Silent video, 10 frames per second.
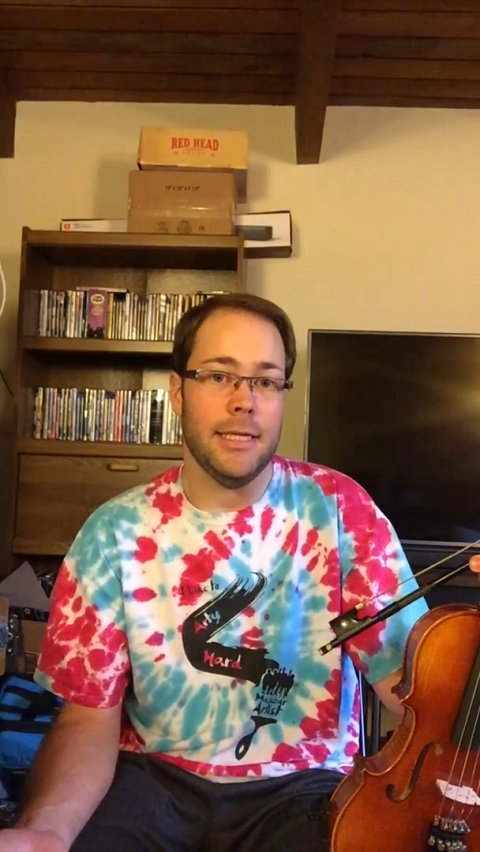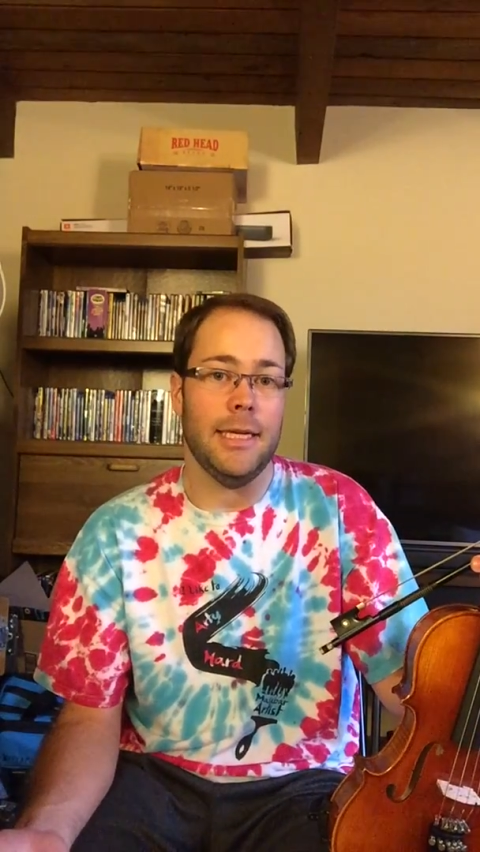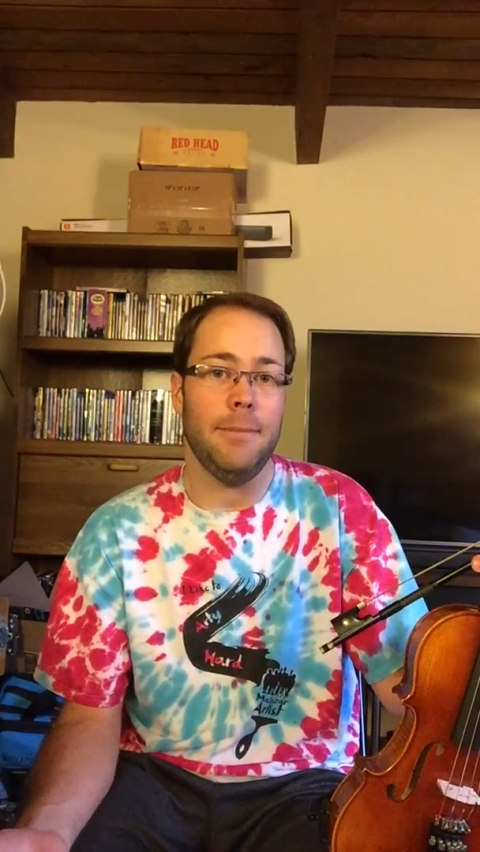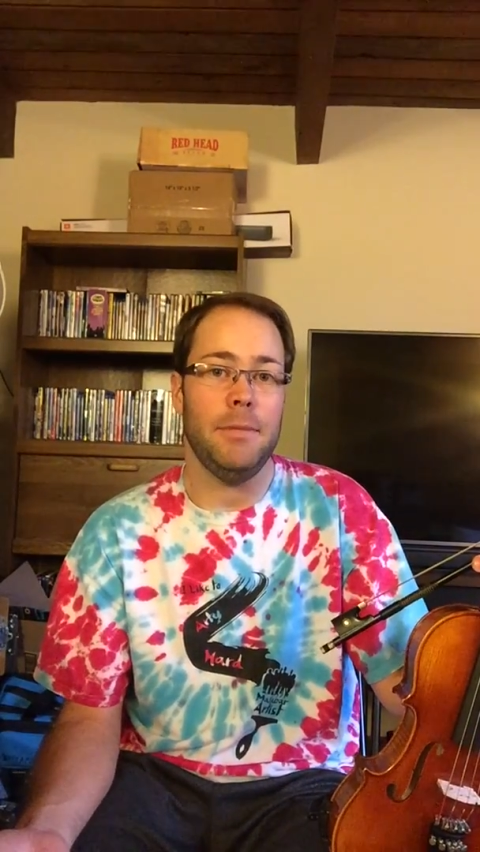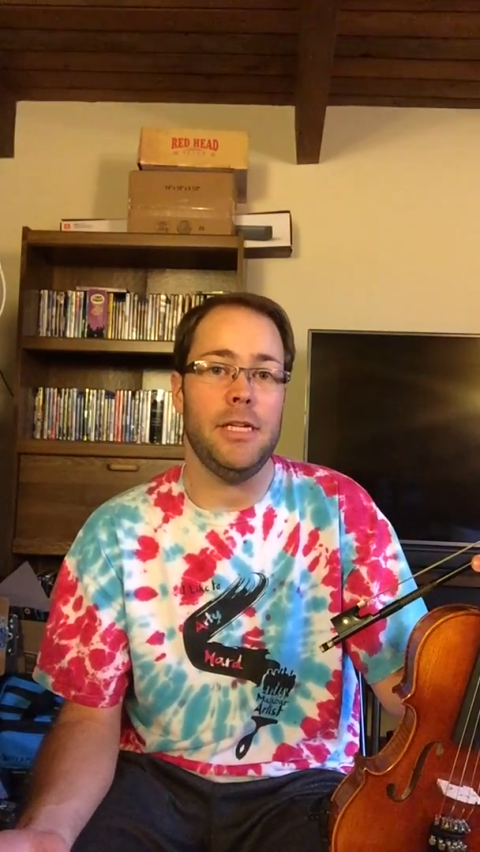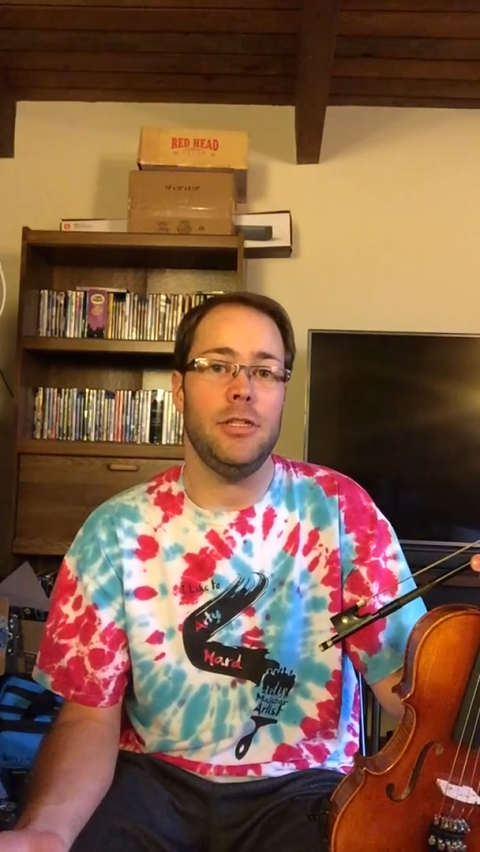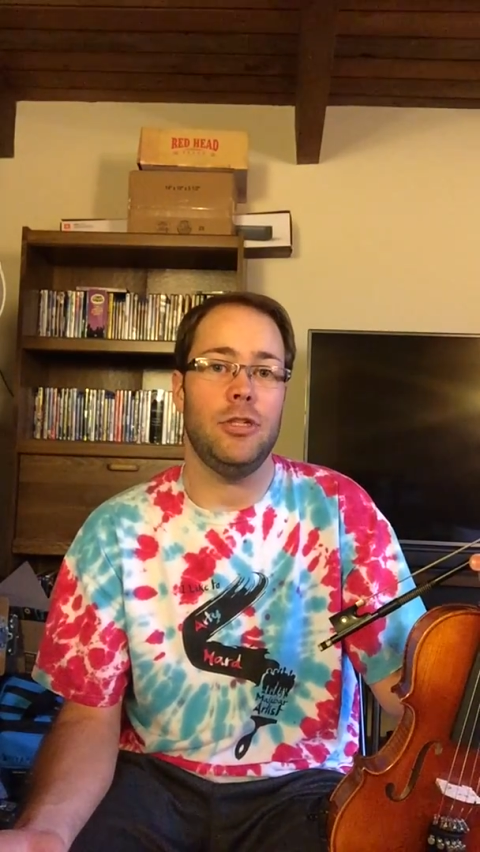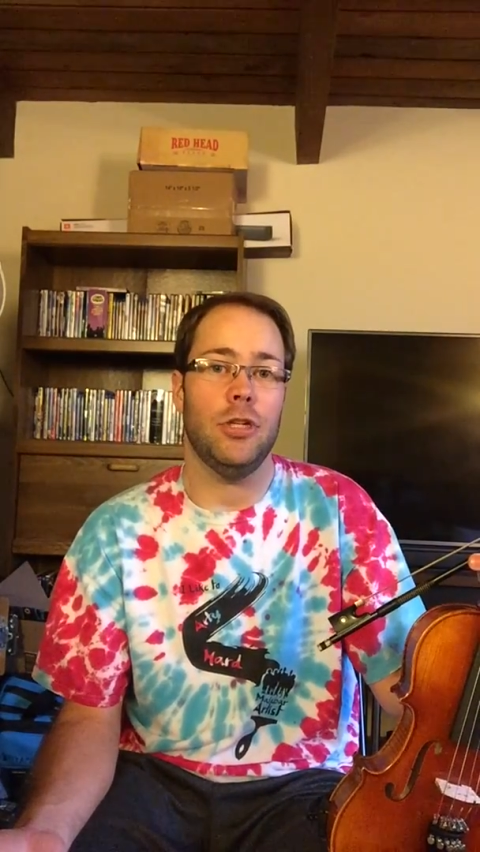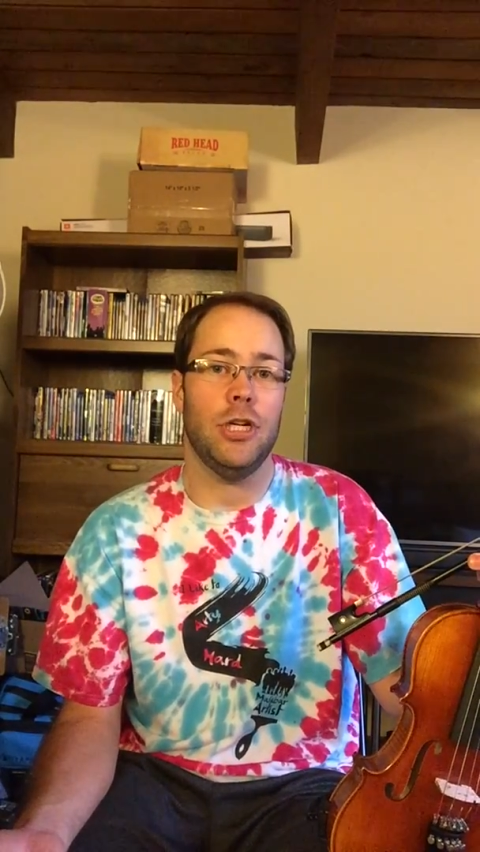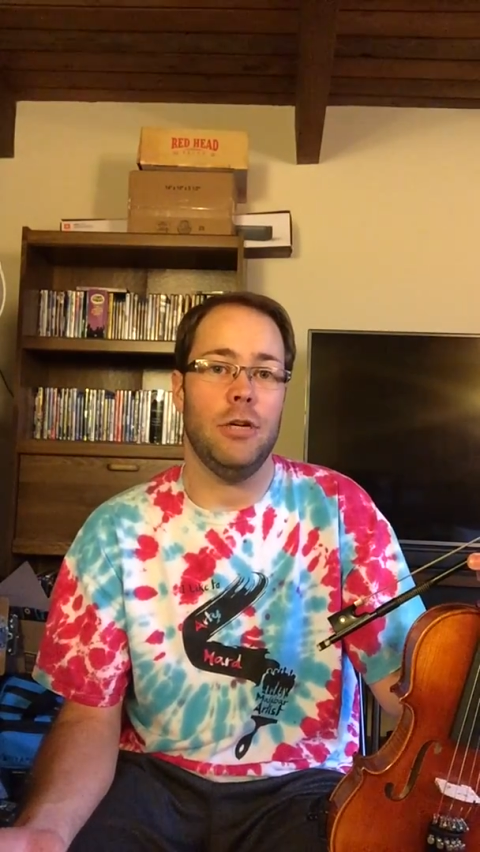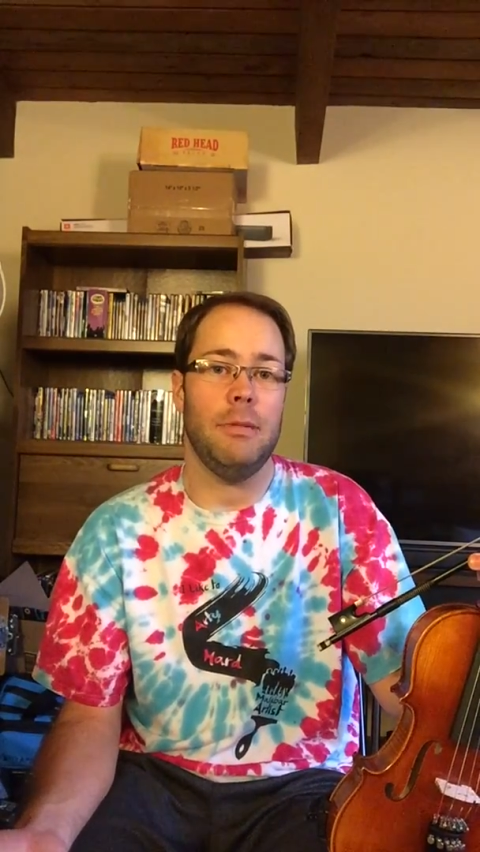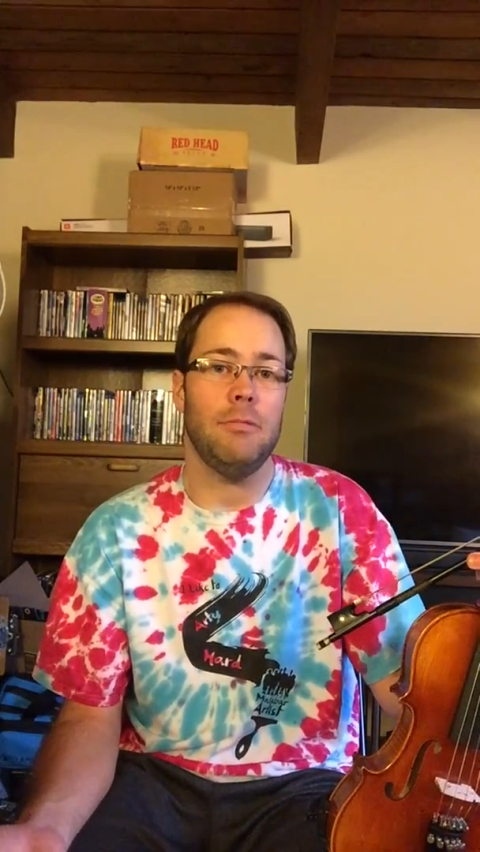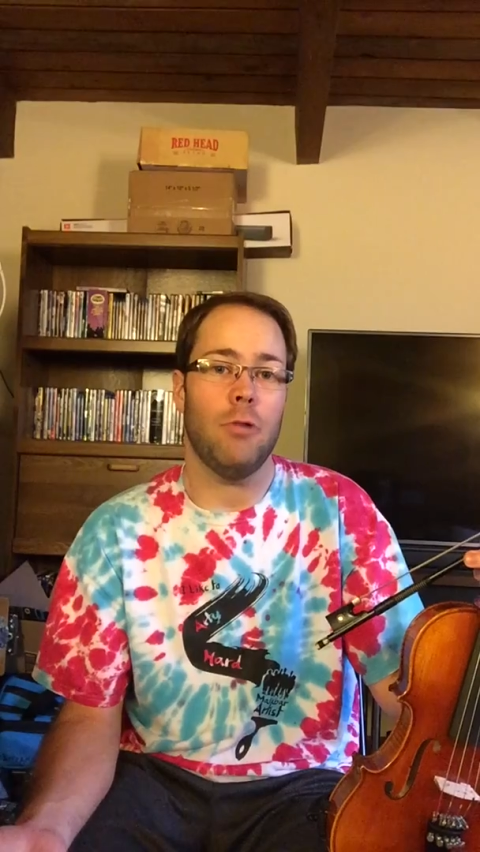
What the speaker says: it means you're going to be